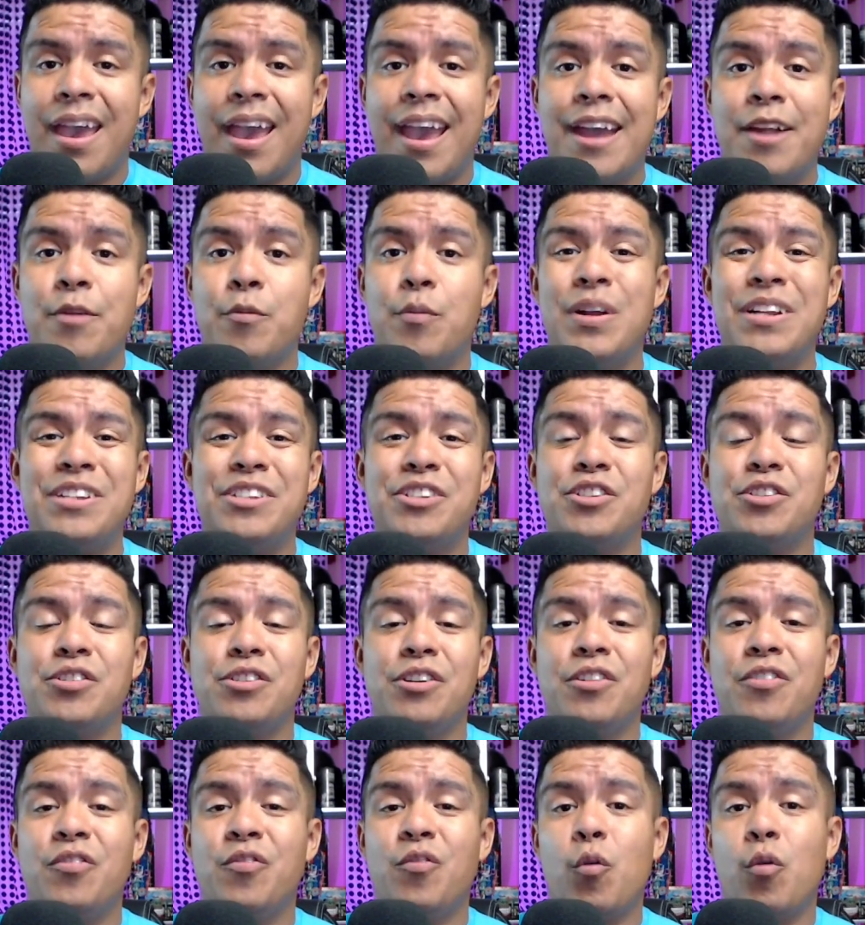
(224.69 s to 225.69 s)
and
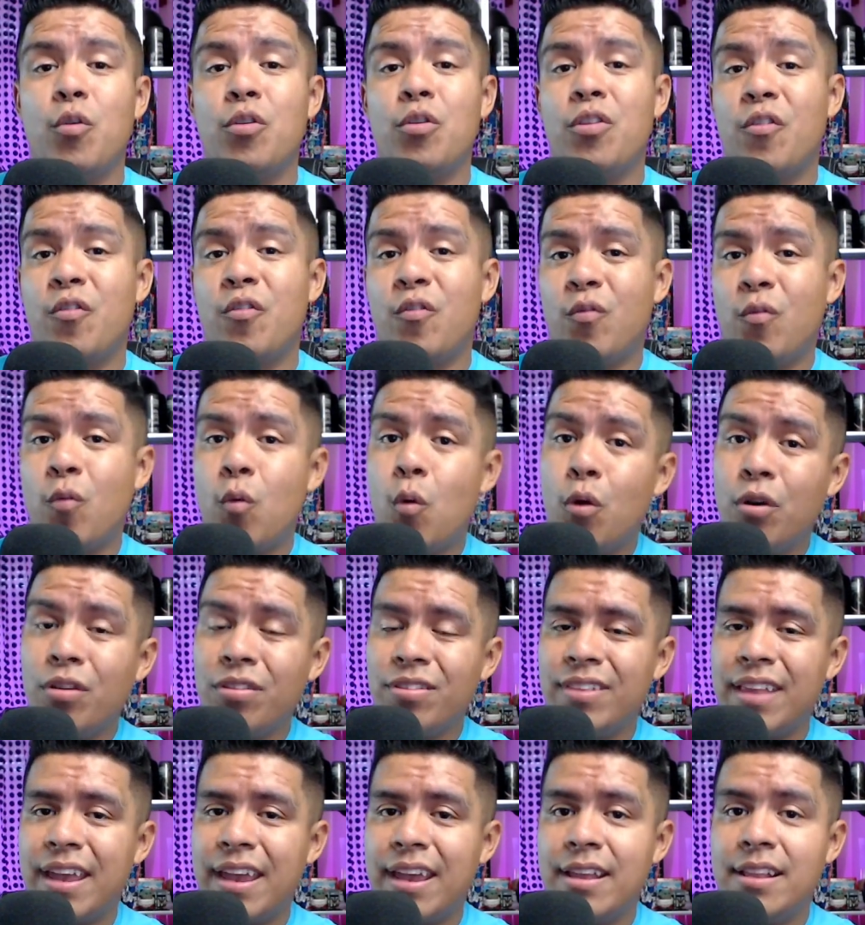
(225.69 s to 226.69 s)
register for the
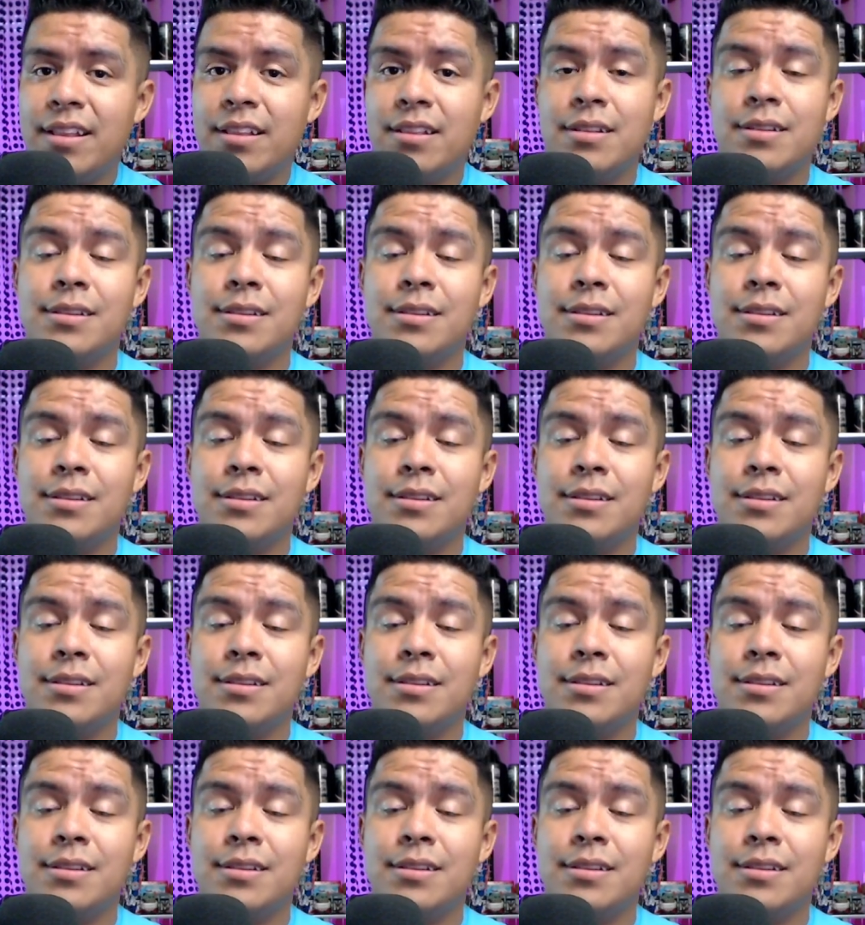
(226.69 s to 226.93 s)
4th day